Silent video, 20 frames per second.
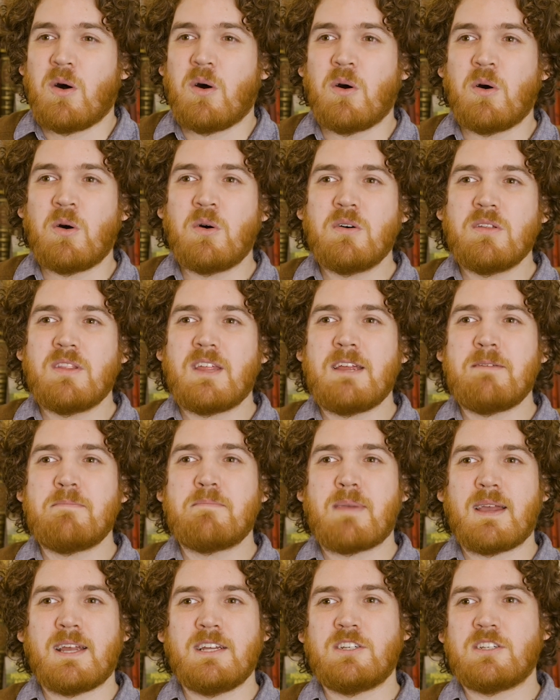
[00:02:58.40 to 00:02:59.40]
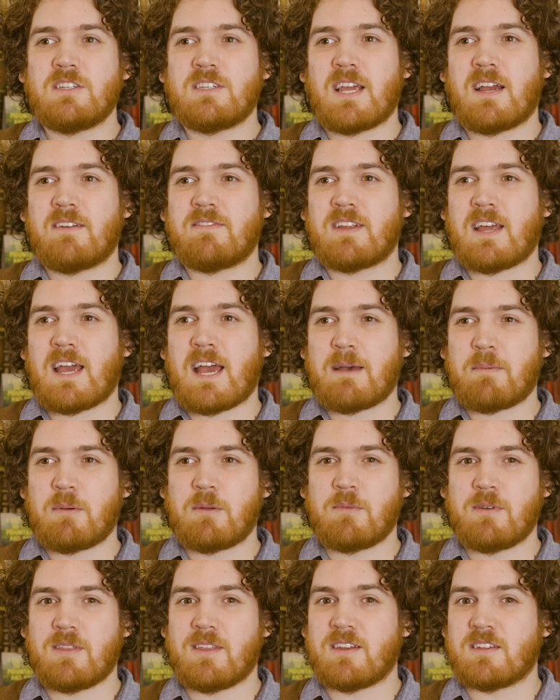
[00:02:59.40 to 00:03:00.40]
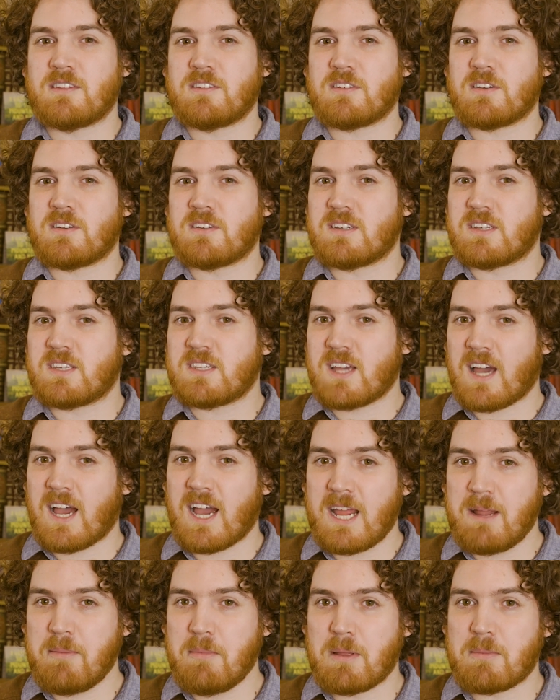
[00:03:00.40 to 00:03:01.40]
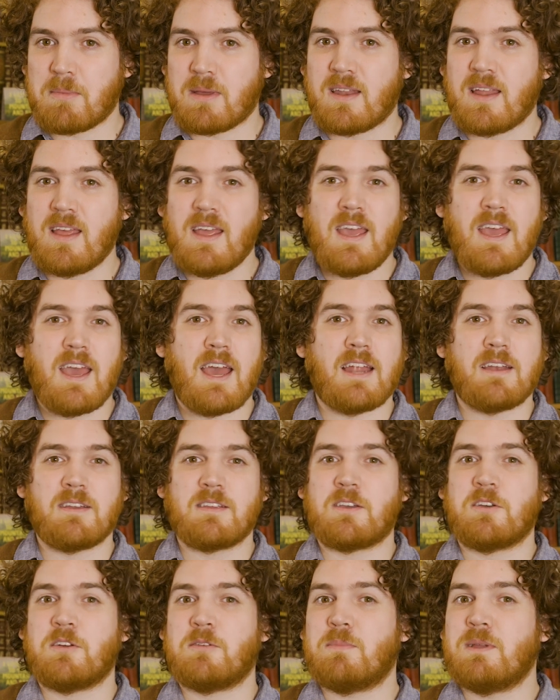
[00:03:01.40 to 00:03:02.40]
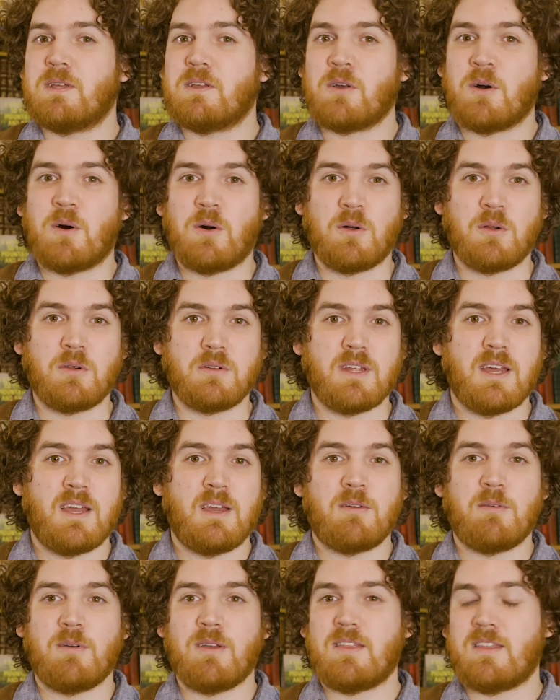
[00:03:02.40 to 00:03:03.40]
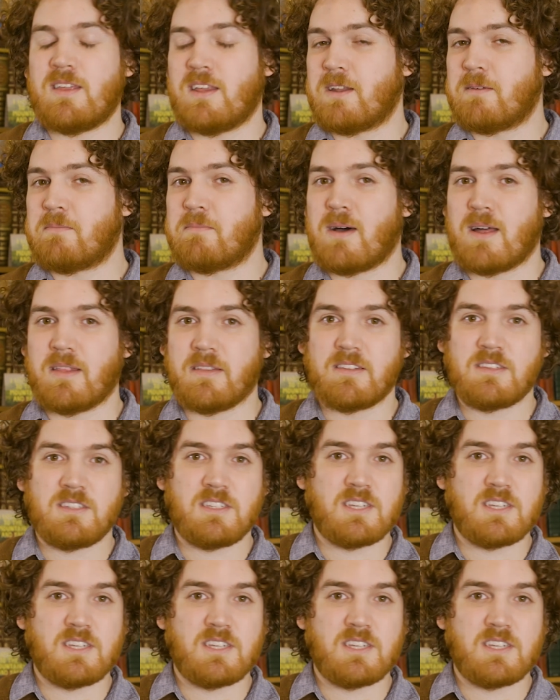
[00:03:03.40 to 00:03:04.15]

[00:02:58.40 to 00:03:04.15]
or they may just have to happen within a certain time limit and could be called within a month's